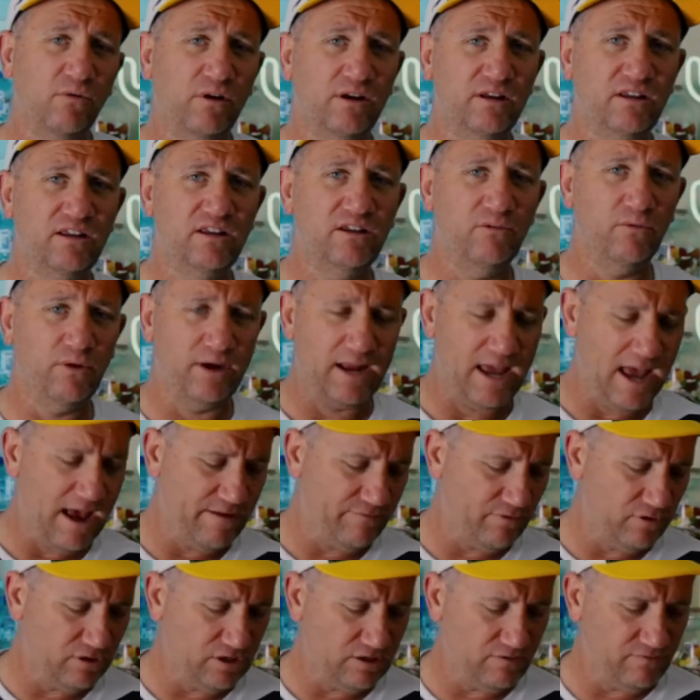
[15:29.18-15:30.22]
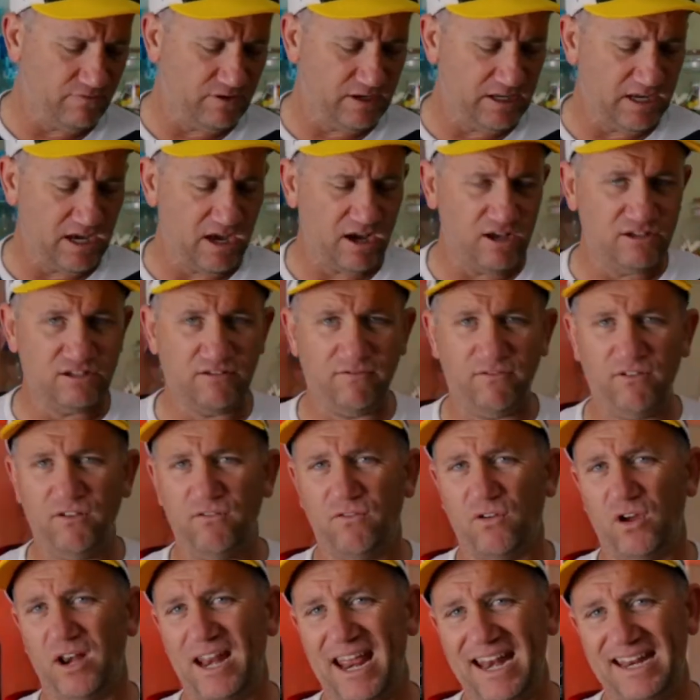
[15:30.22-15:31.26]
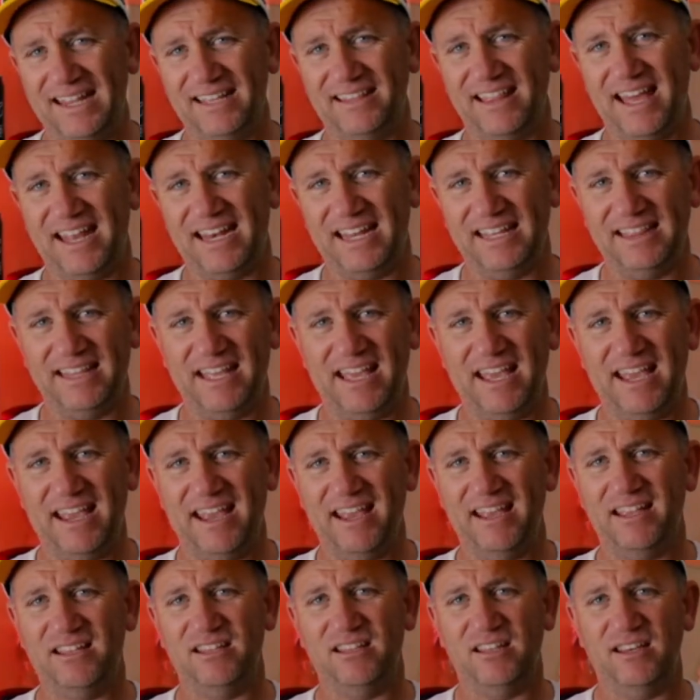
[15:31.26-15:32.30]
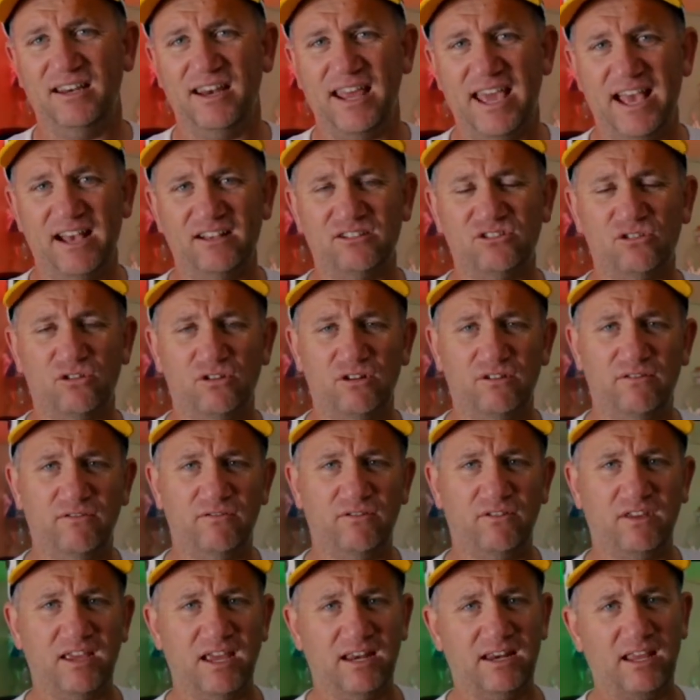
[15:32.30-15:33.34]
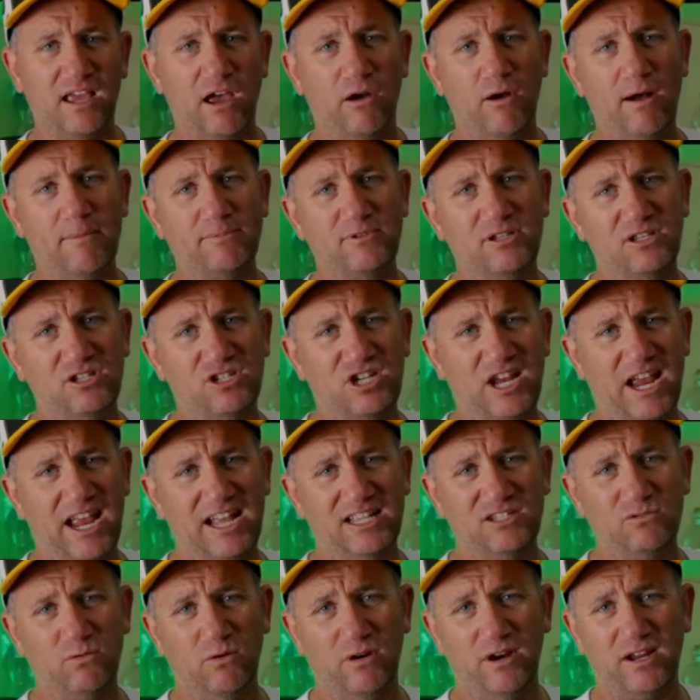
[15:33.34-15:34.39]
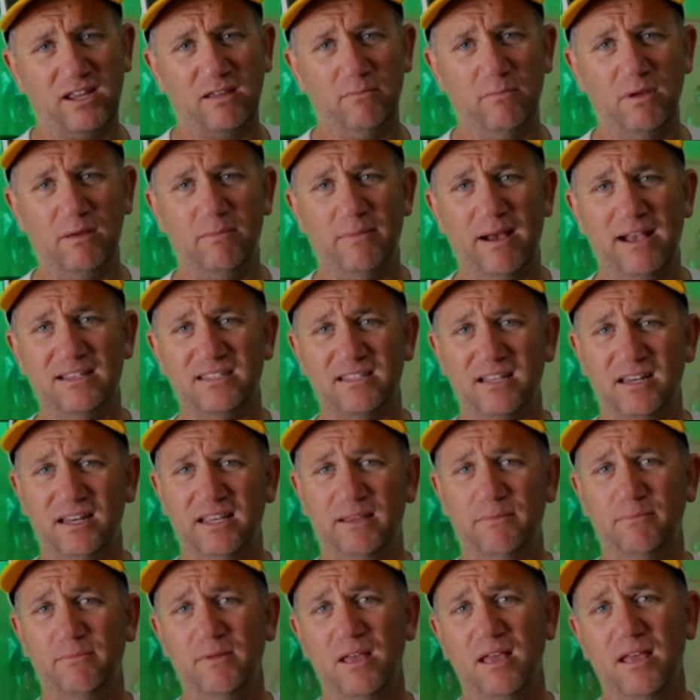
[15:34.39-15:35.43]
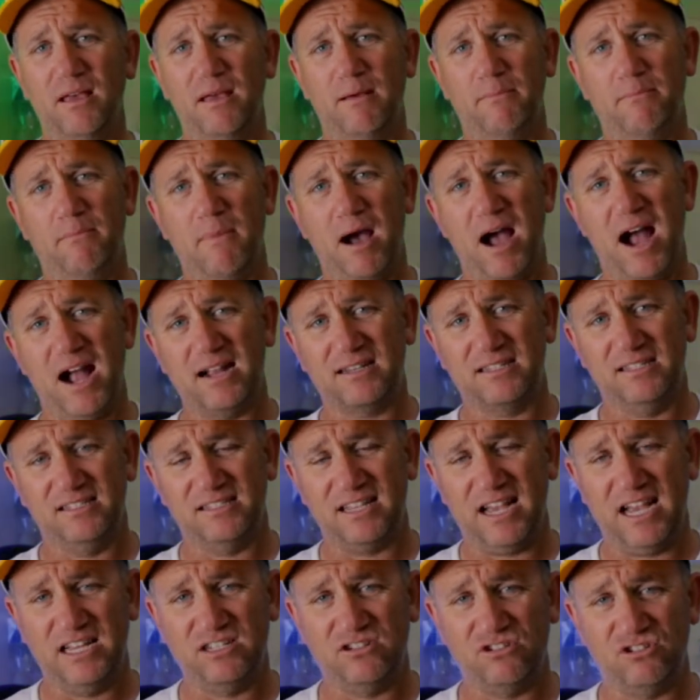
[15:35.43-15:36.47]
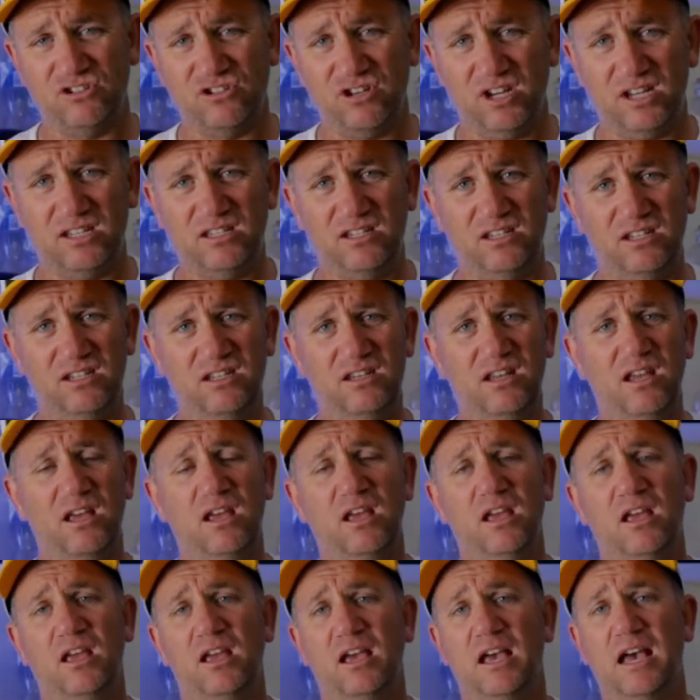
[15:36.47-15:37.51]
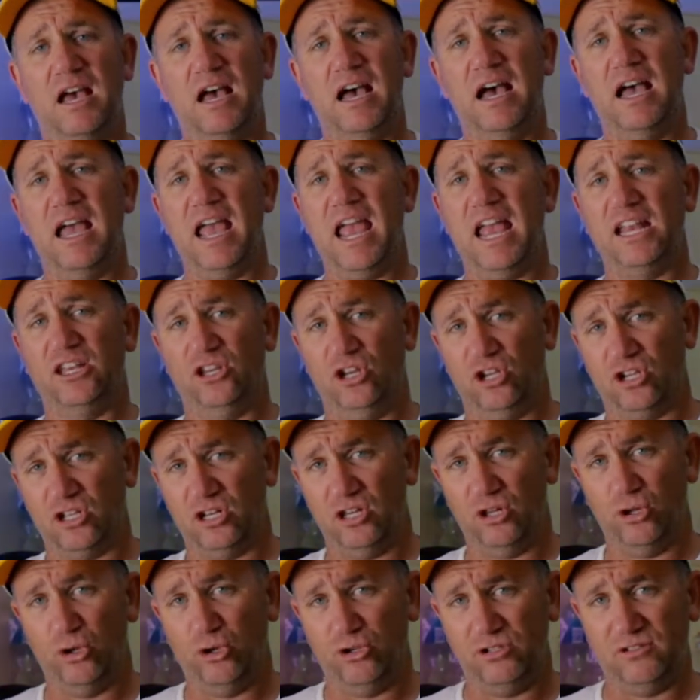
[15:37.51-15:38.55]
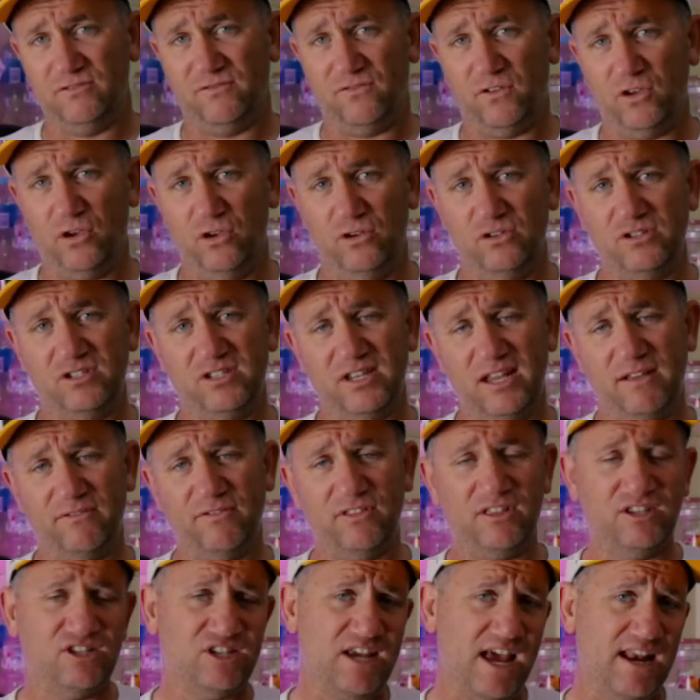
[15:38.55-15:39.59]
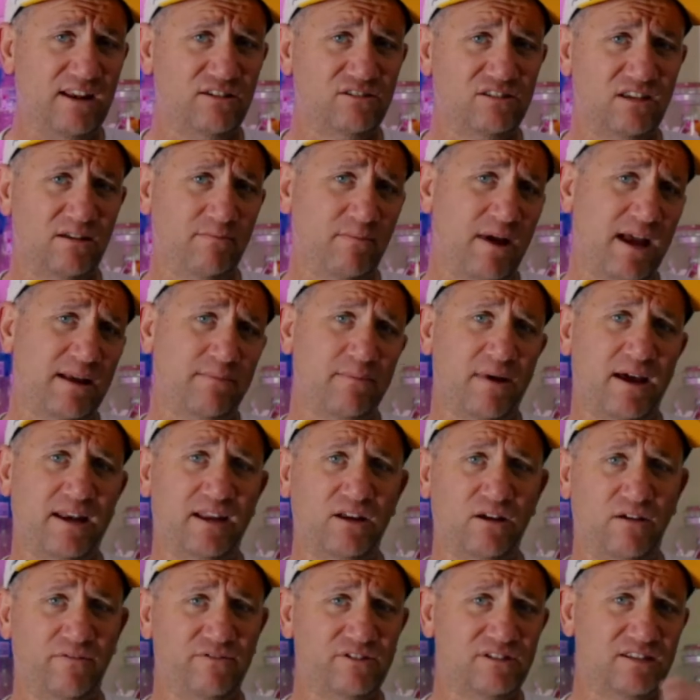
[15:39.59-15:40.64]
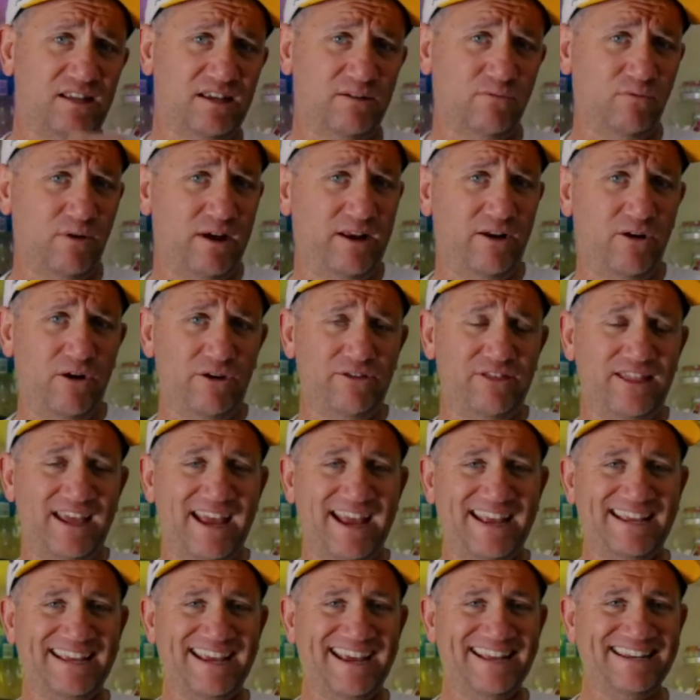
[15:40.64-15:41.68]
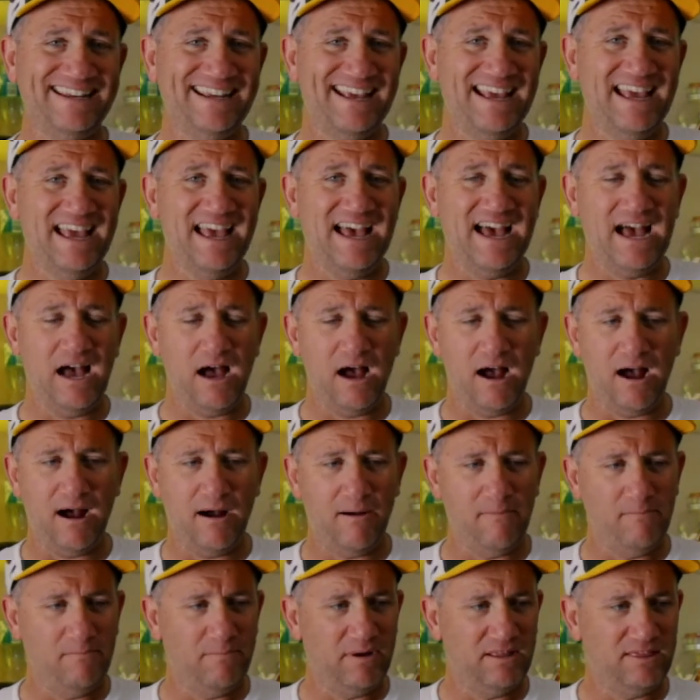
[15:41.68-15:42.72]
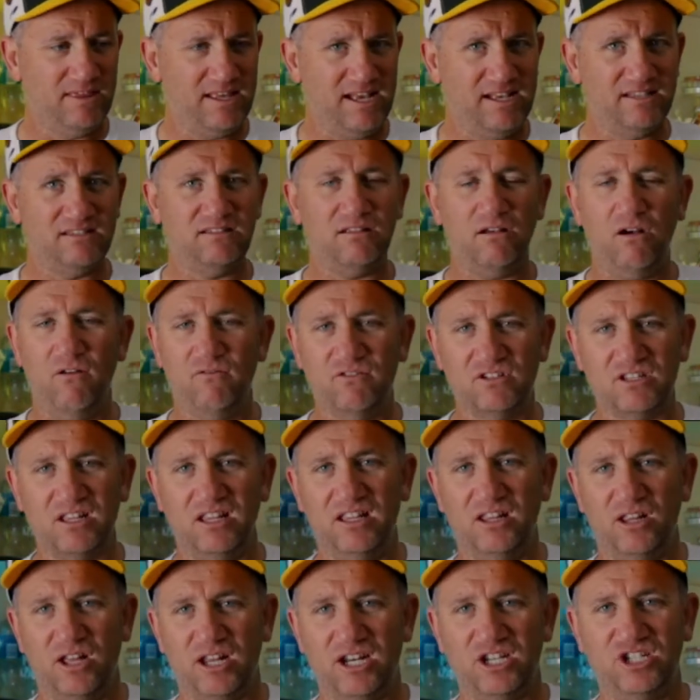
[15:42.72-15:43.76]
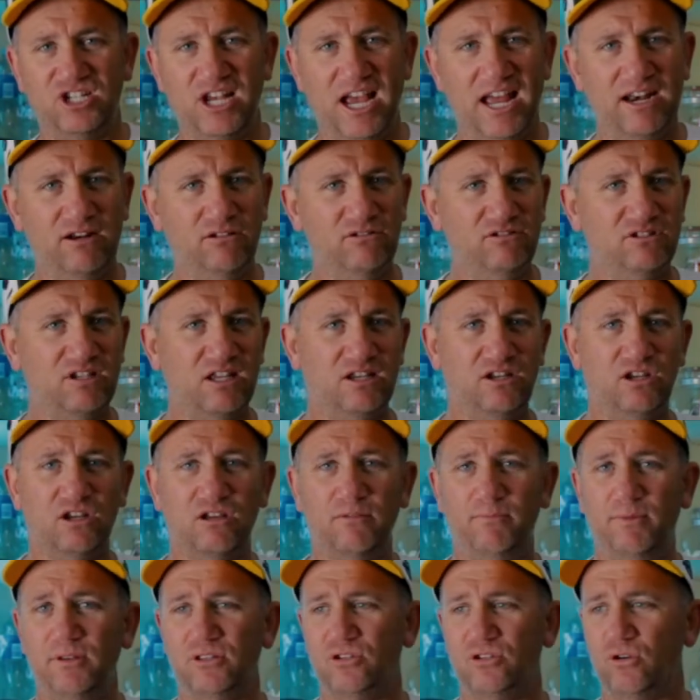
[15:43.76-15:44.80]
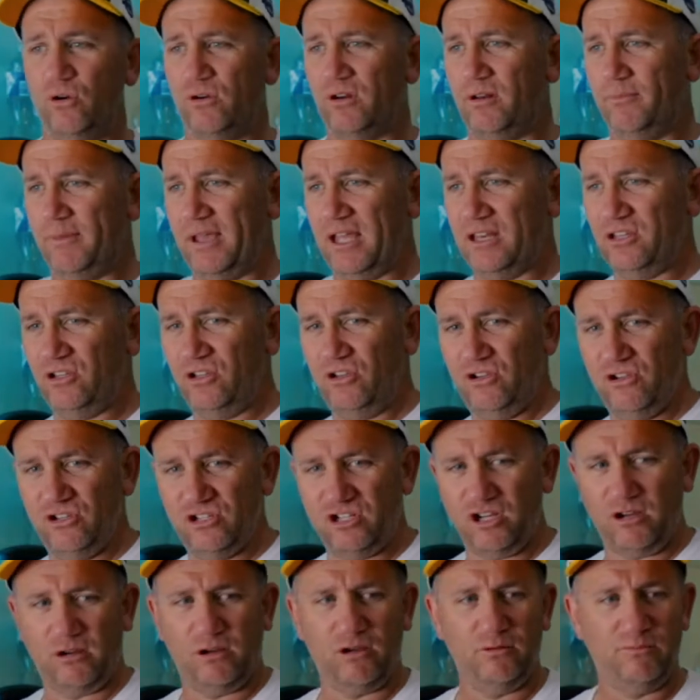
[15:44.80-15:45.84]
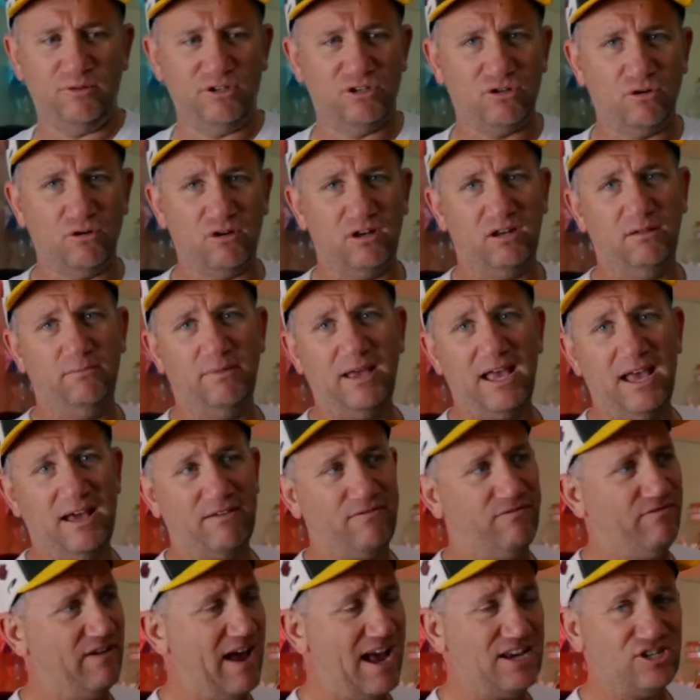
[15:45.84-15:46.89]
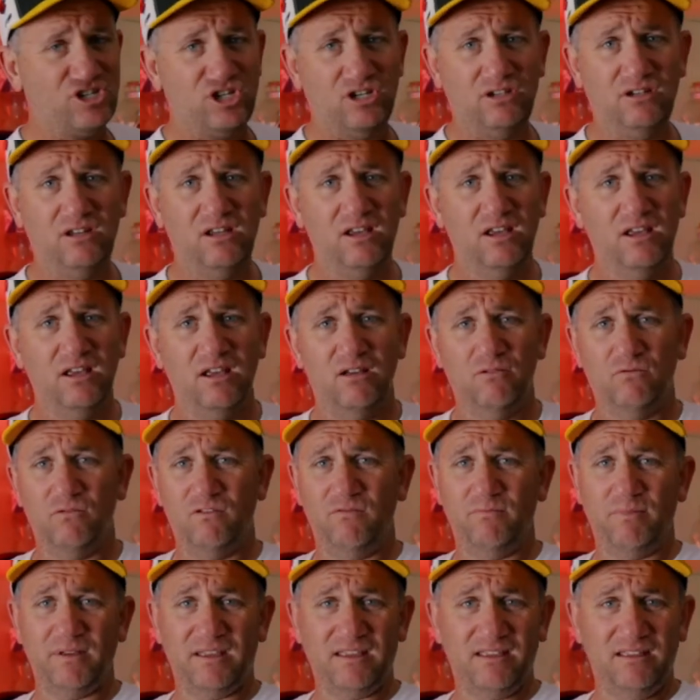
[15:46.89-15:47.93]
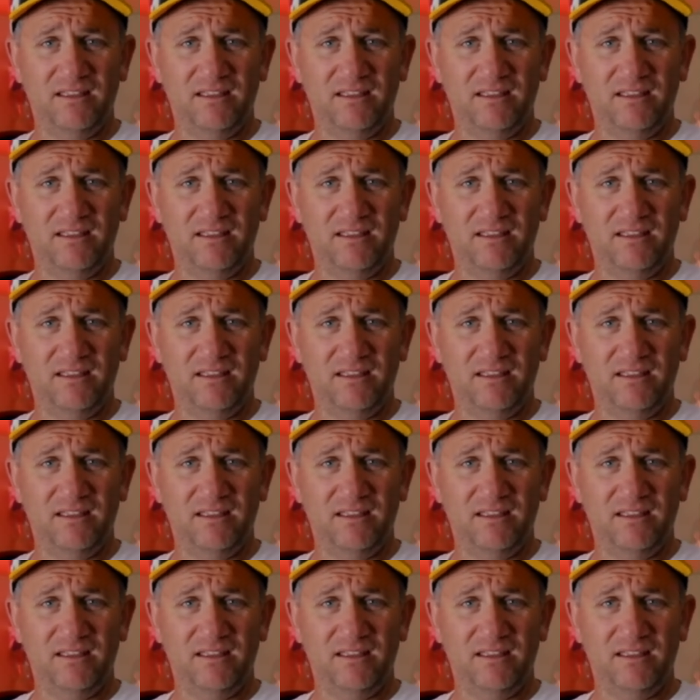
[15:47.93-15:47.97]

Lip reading: you want to have on your videos. If you've got any of that in there, you now sort of can go up to chance where it can be basically marked as age restricted, and you can lose views. Now, for the channels that make money, obviously we're not there yet, but there's obviously a lot of channels, and you could be talking about news, you could be talking about fashion with